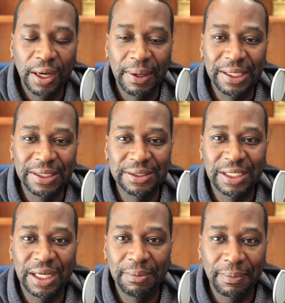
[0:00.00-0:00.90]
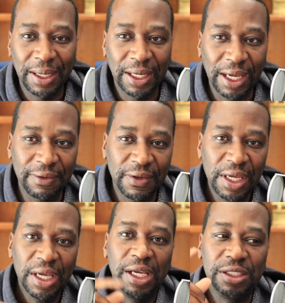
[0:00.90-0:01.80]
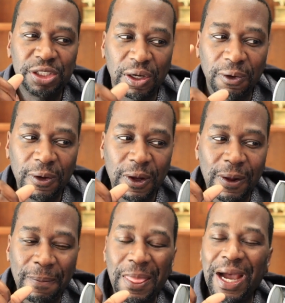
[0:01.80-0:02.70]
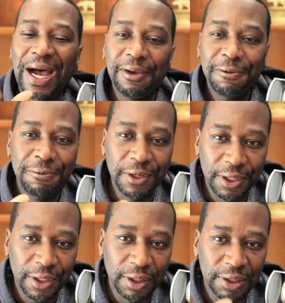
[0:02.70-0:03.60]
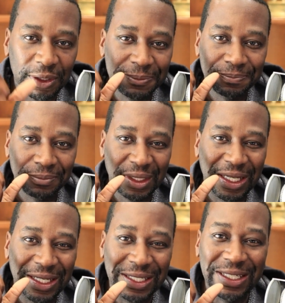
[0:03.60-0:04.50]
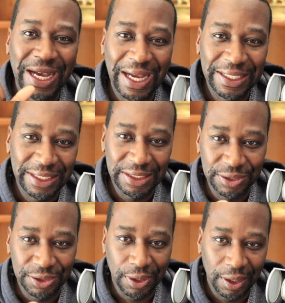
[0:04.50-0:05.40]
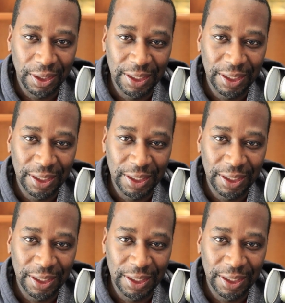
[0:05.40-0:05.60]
at that time in my life. And so I feared not getting started.